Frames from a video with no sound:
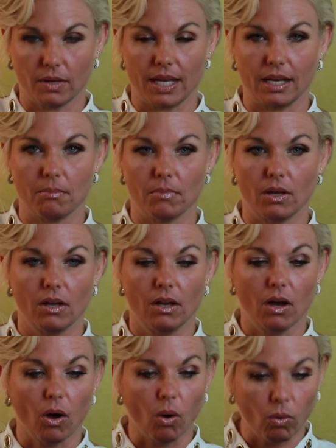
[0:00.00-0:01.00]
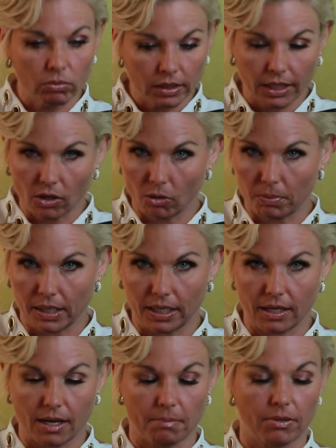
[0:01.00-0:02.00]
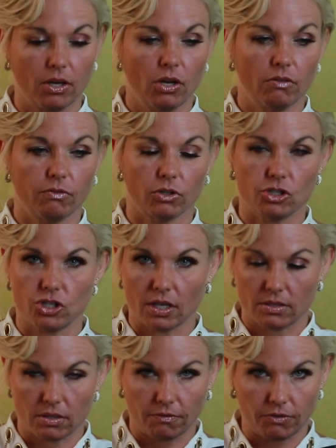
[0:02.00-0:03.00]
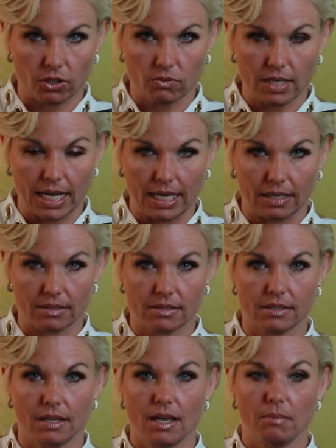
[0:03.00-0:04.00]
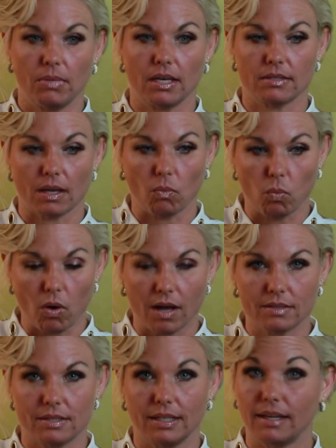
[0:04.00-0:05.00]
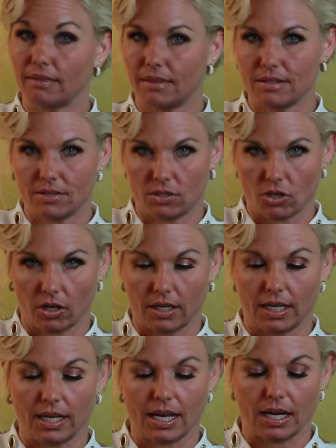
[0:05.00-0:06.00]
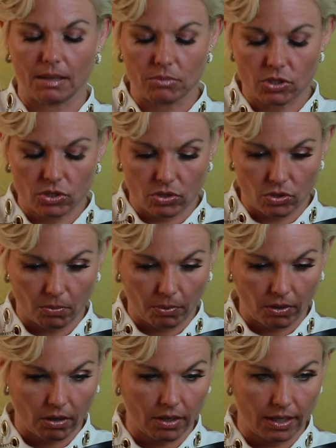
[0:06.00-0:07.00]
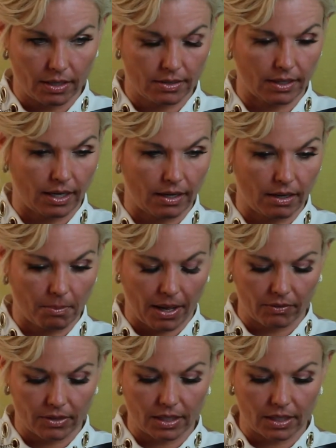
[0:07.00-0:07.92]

And I'm only opening it up for just a few days because I want to get this started and I'm super excited about this.